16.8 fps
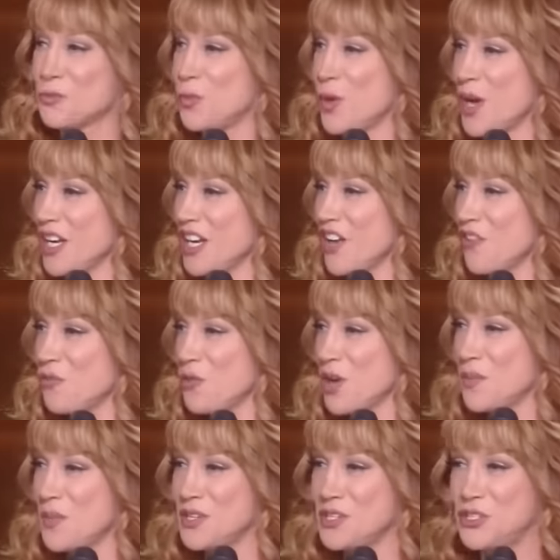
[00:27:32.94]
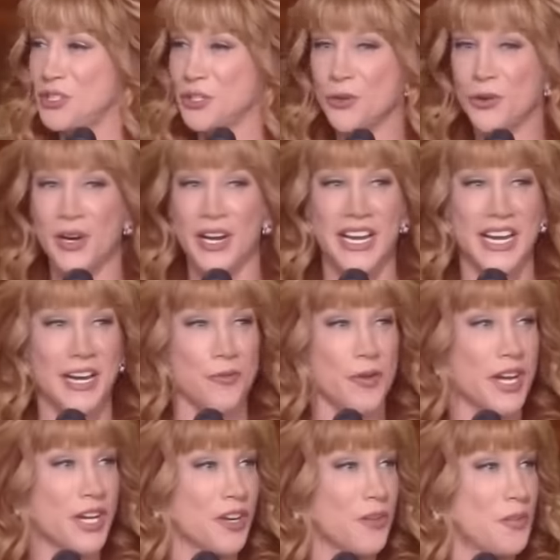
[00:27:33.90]
what have we been
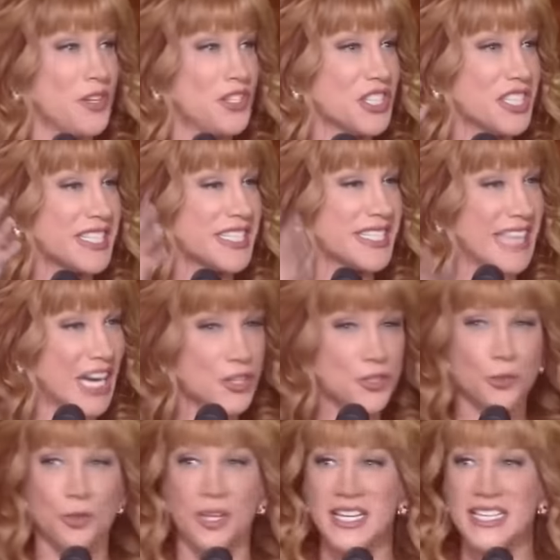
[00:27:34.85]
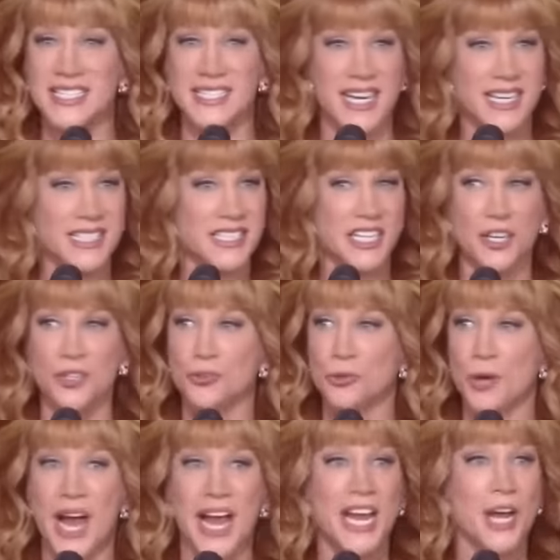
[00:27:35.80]
doing? We could have been just scheduling sex on a
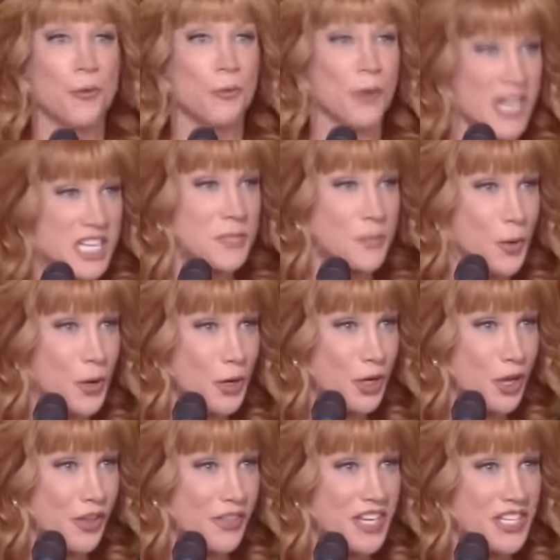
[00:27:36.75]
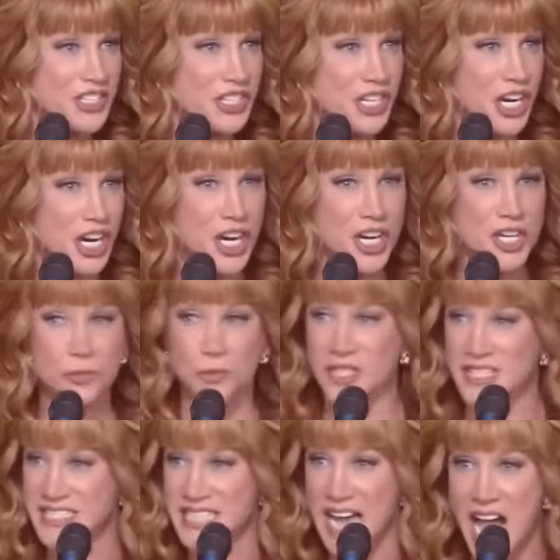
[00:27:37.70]
dry erase board all these years
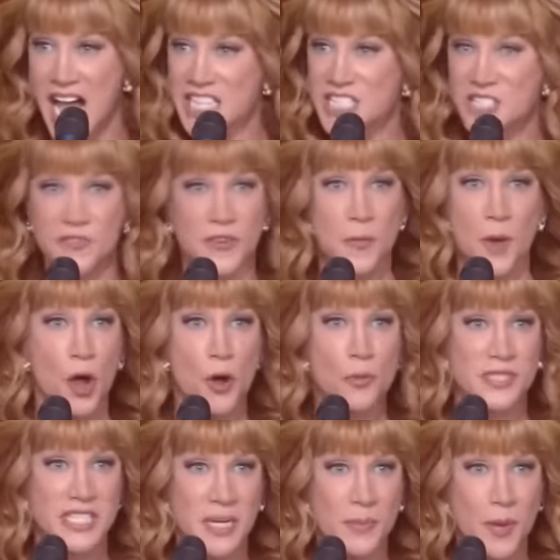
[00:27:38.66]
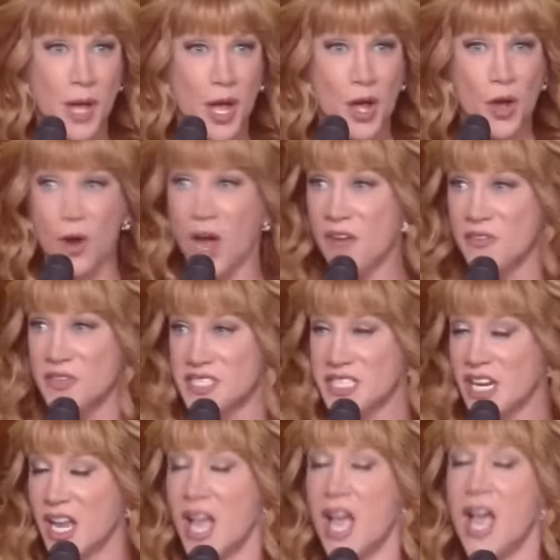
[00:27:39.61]
with dots from Home Depot,
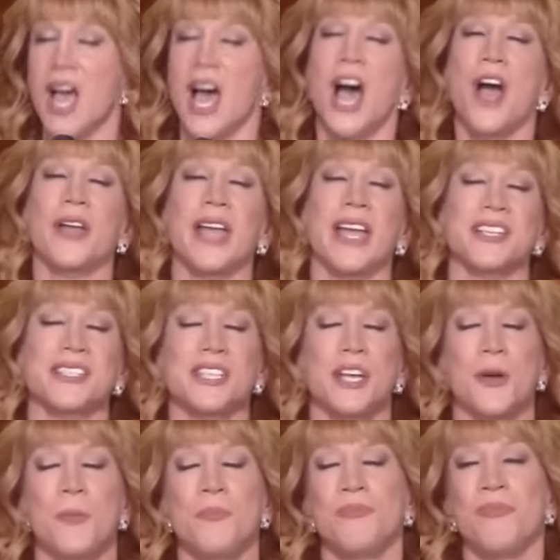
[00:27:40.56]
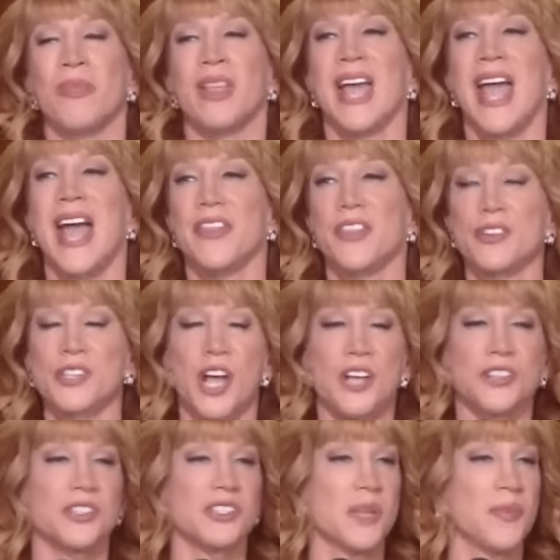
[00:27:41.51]
Office Okay, so there's
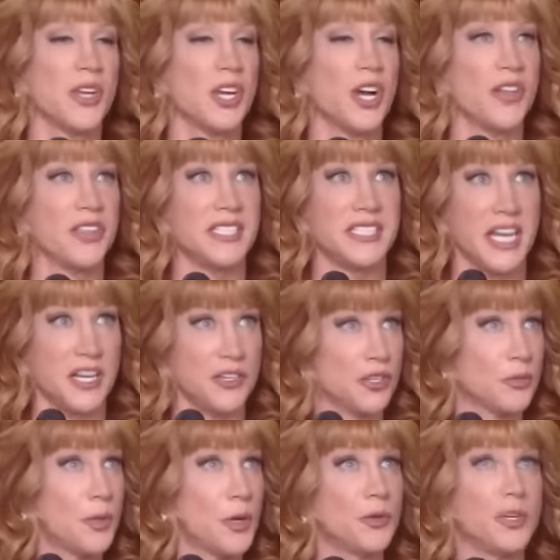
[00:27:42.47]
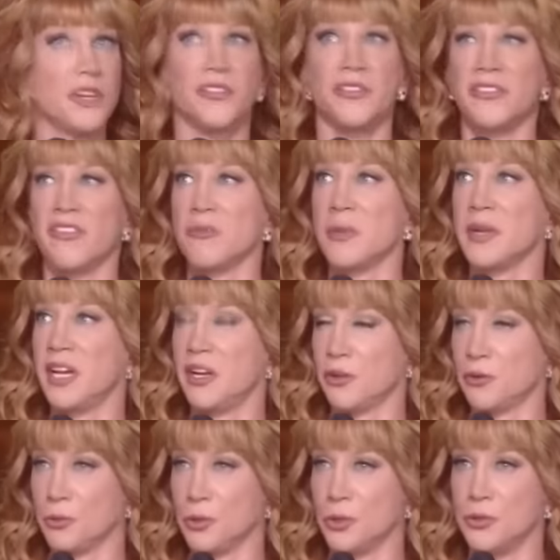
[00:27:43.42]
also something called the tender boat. If you've ever been
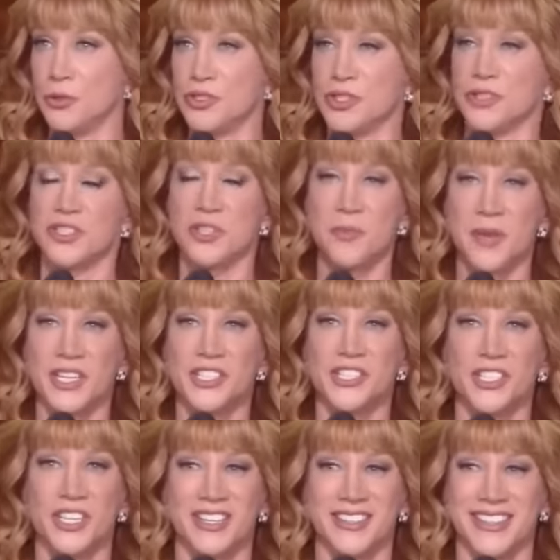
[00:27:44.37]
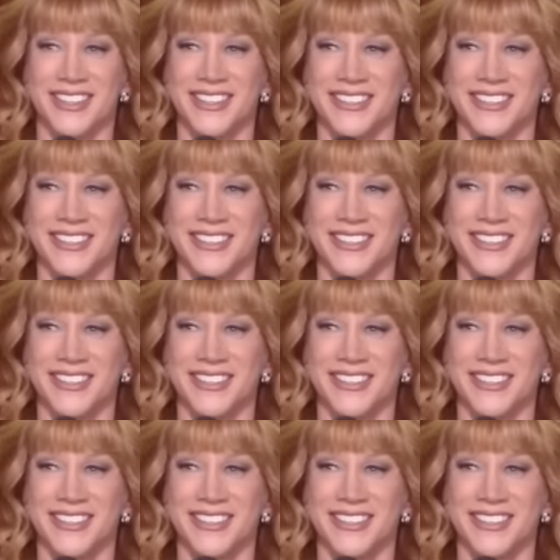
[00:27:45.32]
on a cruise, there's the big ship.